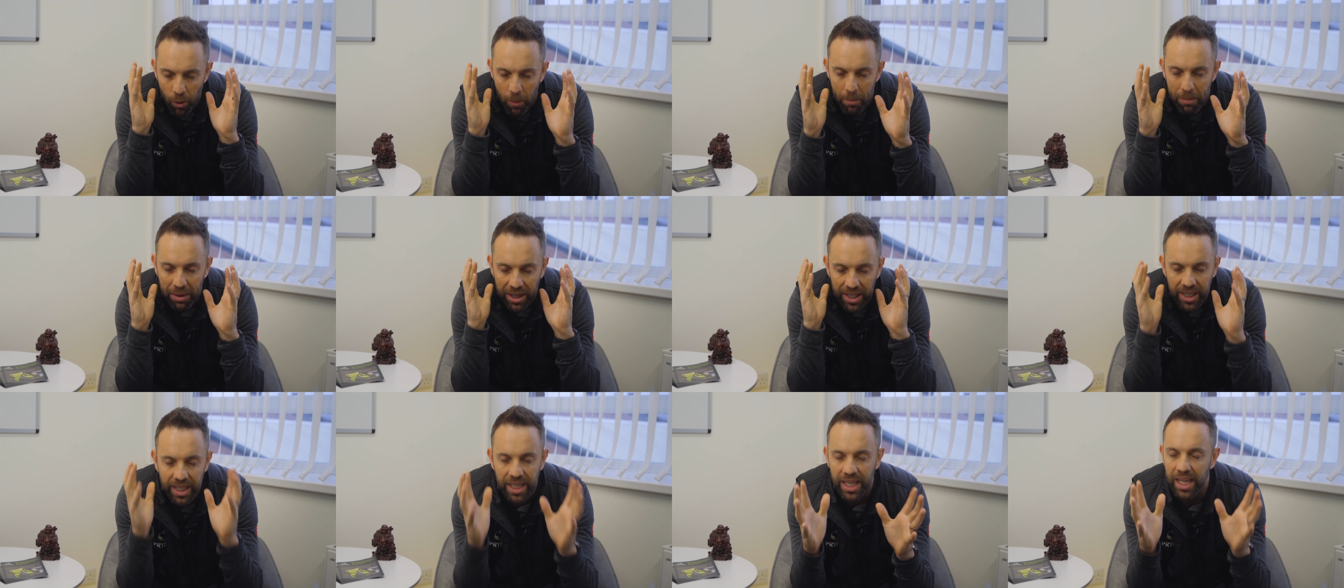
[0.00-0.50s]
wouldn't
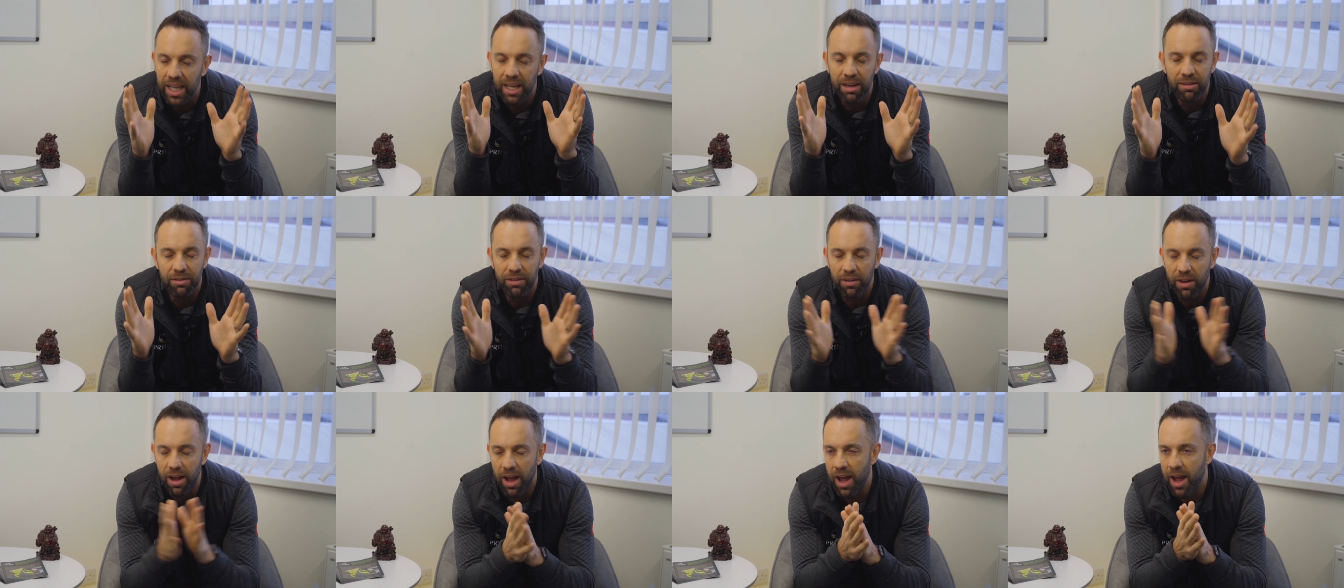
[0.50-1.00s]

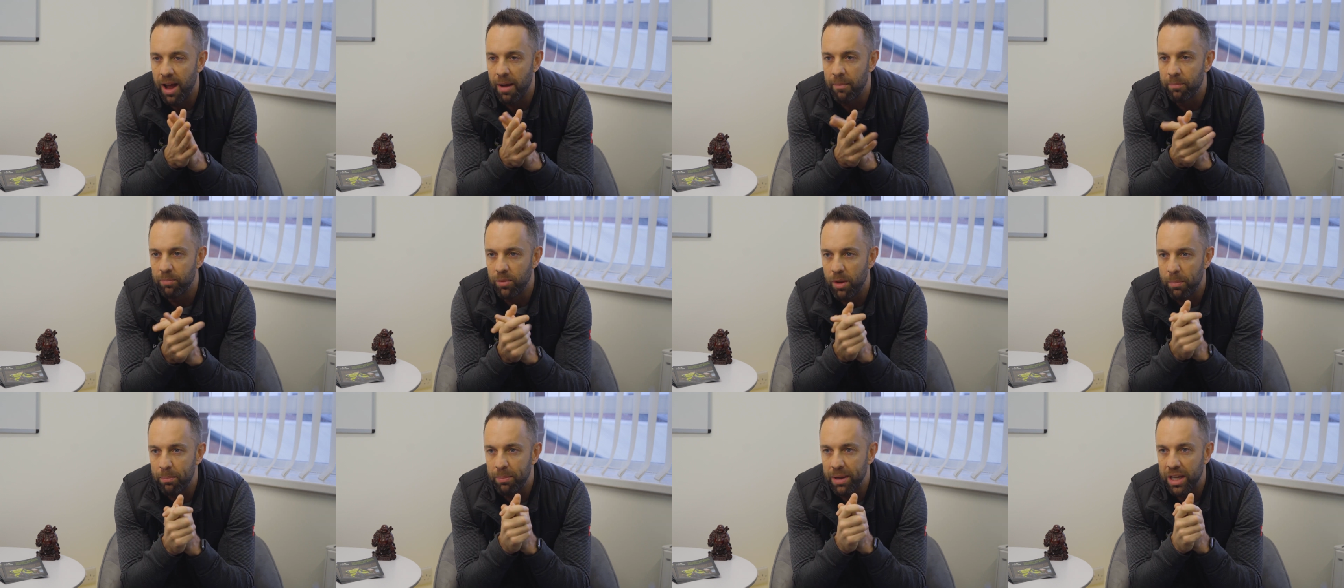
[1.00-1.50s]
believe,
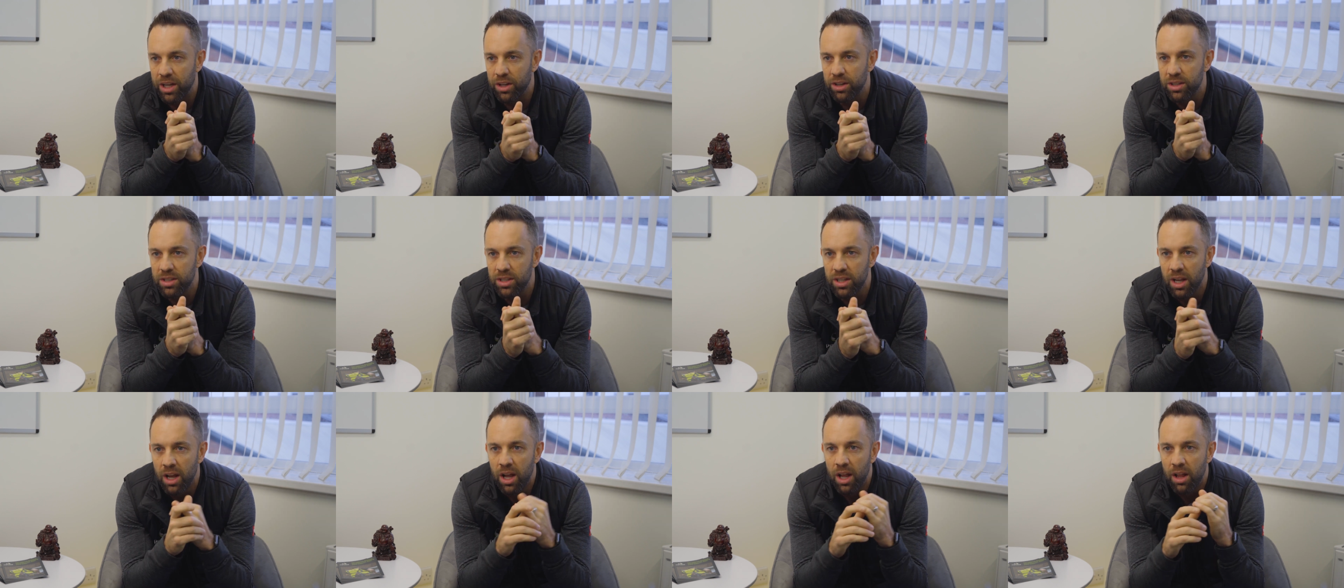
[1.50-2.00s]

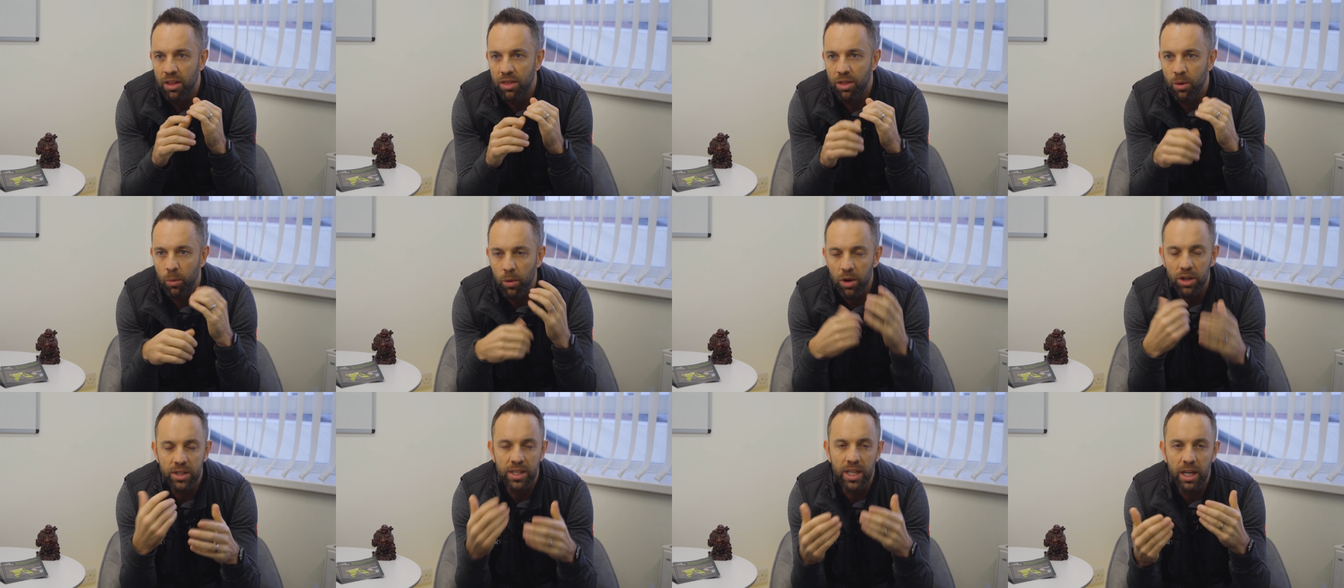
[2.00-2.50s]
because
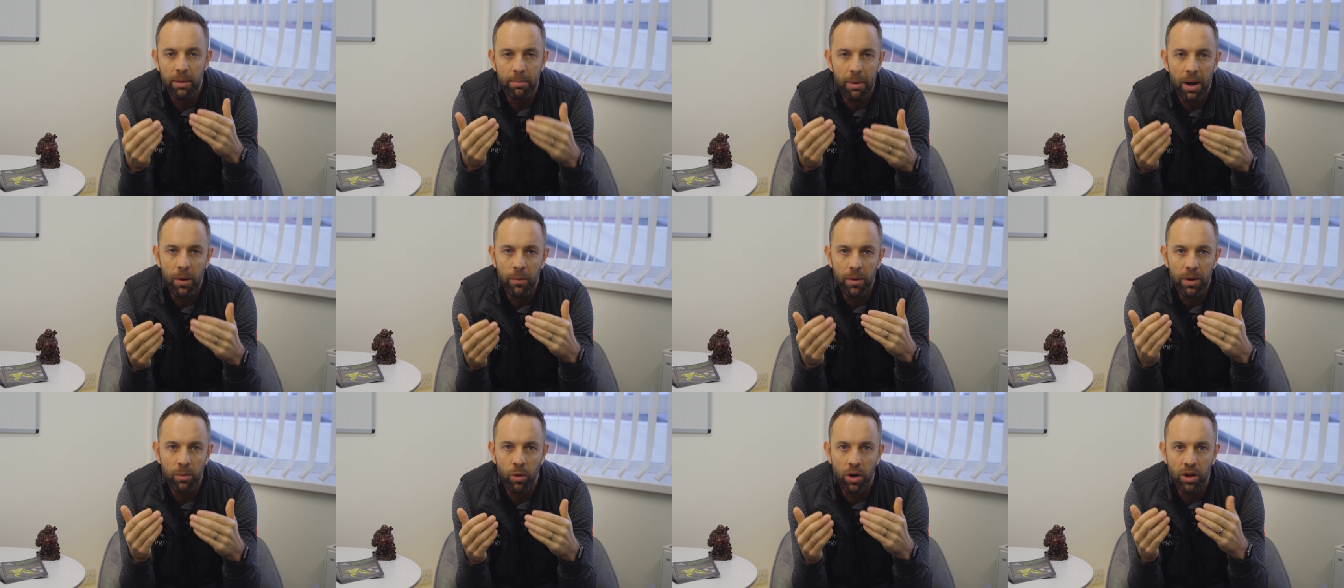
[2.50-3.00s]
the worst thing
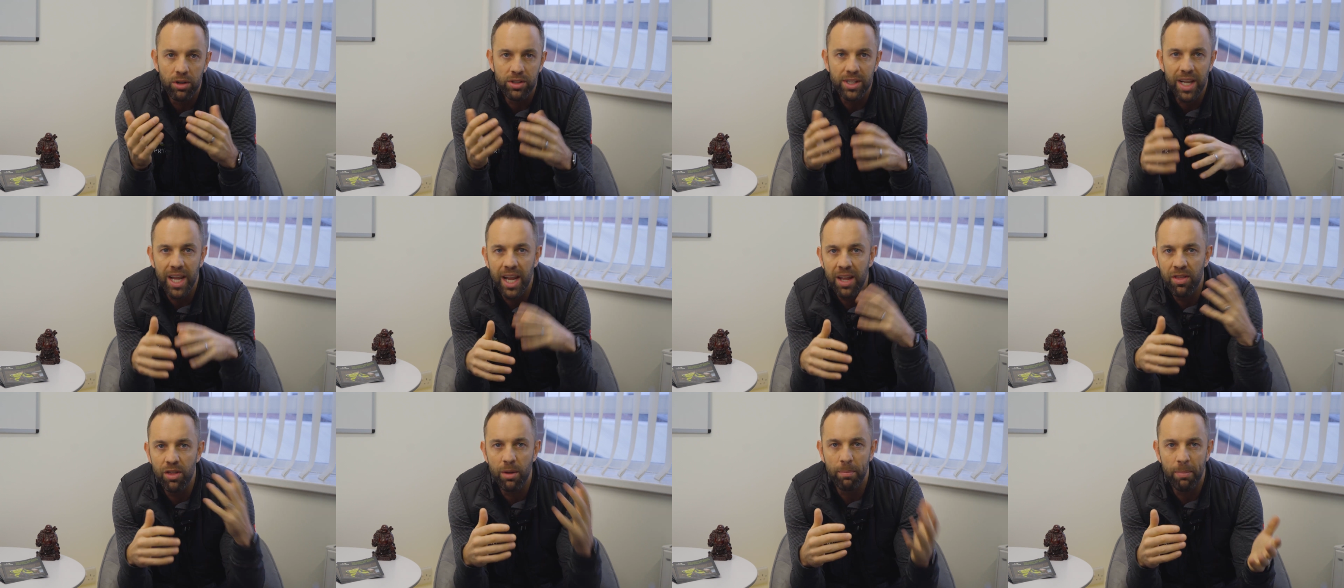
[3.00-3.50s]
about it
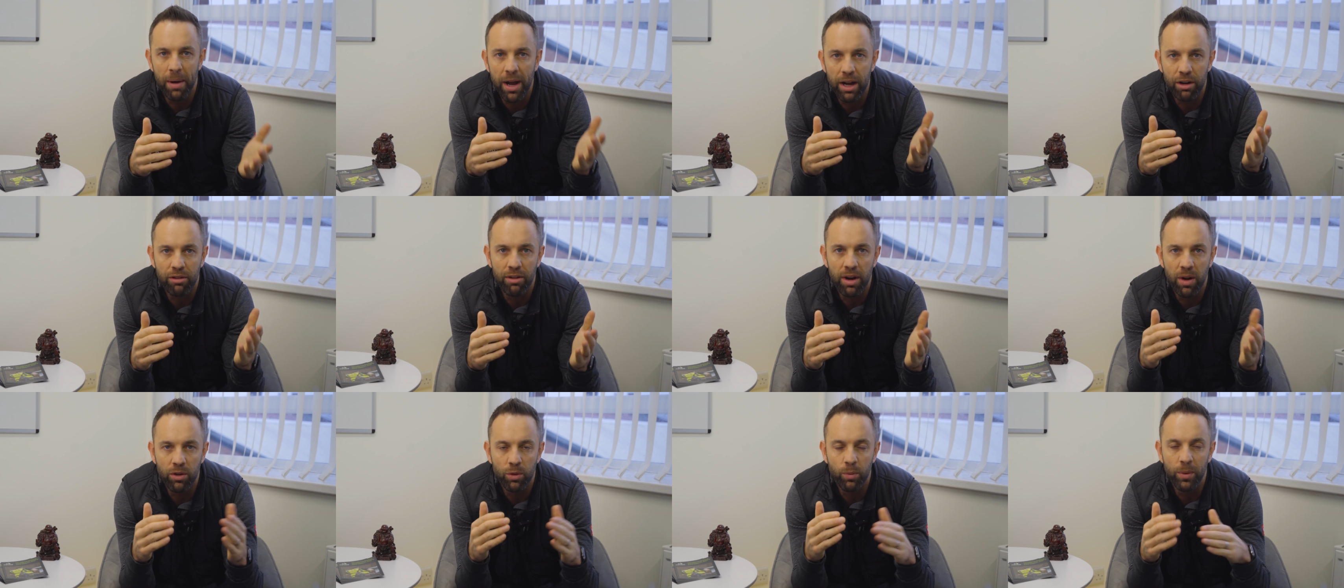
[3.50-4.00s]
was, in the
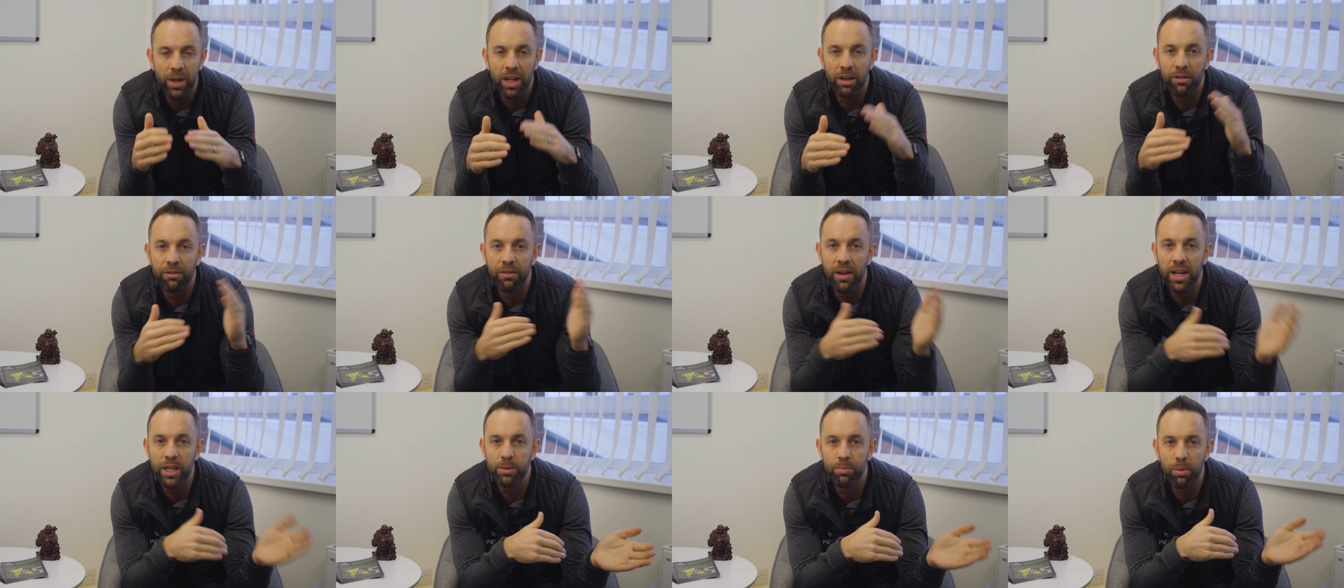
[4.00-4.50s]
background, we had
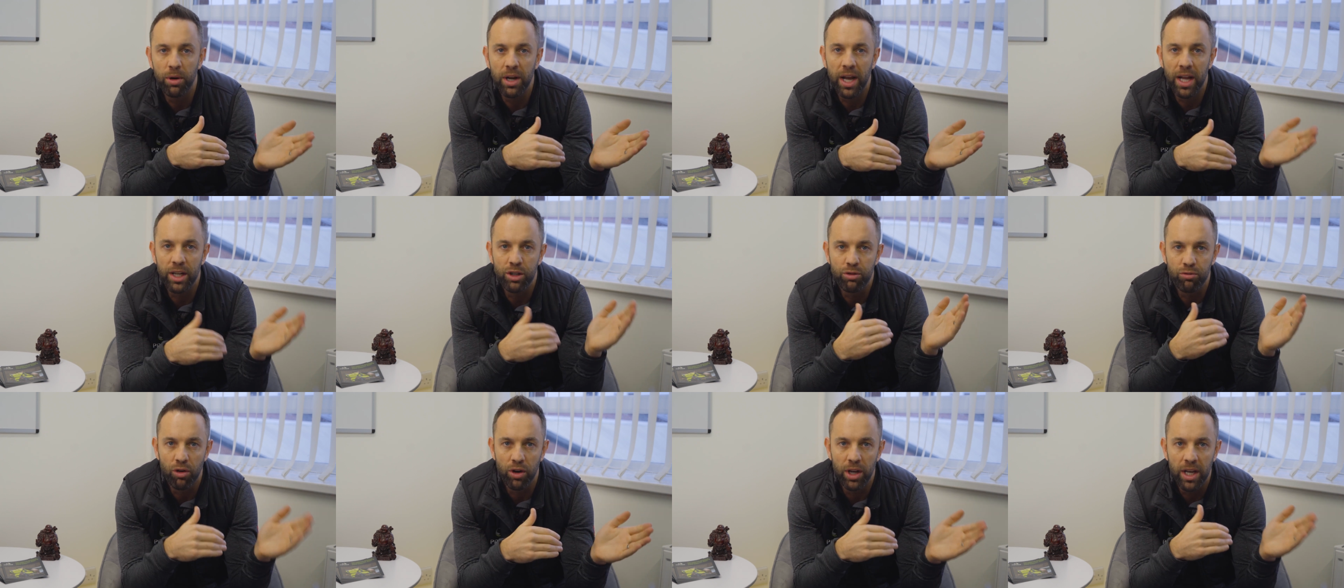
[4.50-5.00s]
Facebook
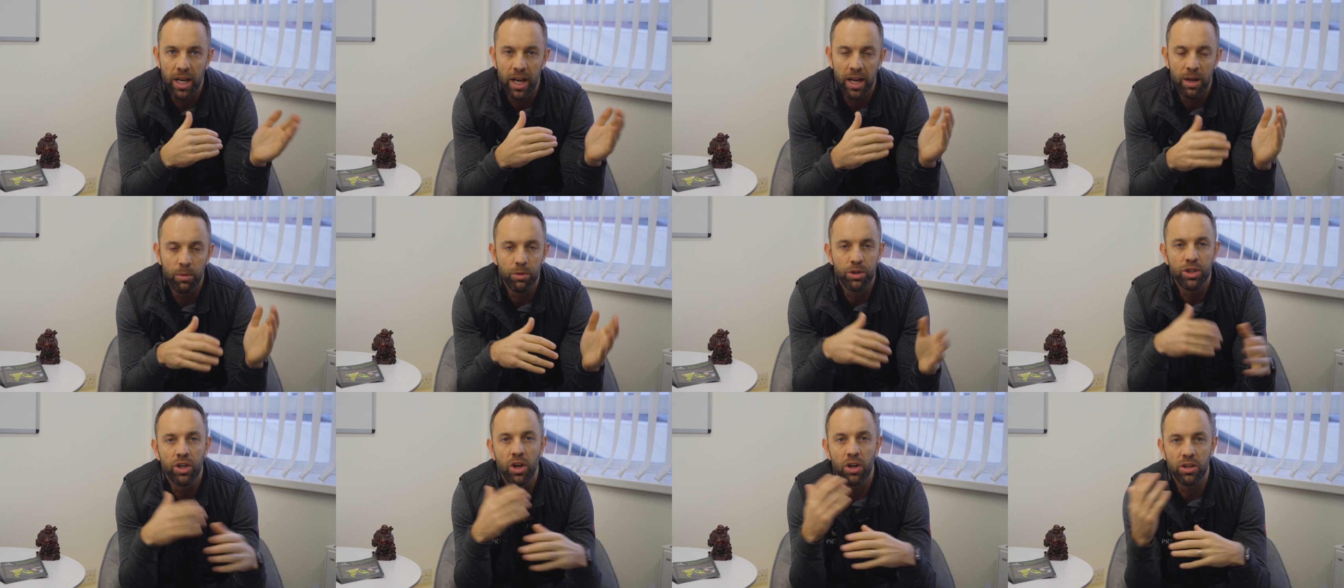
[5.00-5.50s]
ads running and
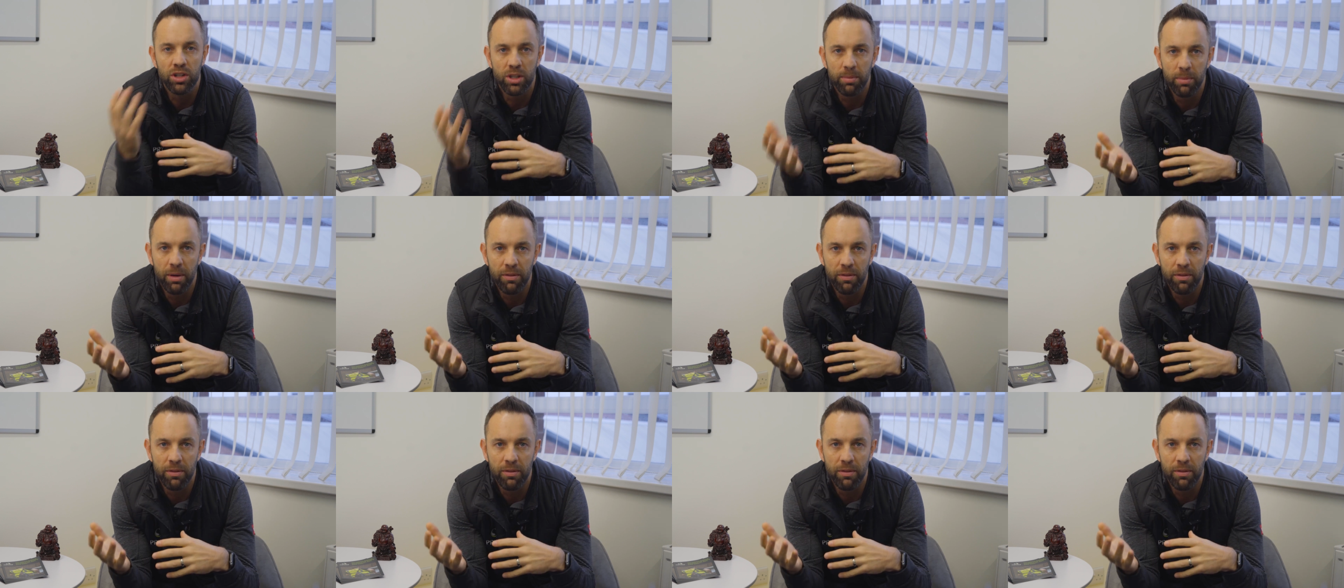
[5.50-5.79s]
it was costing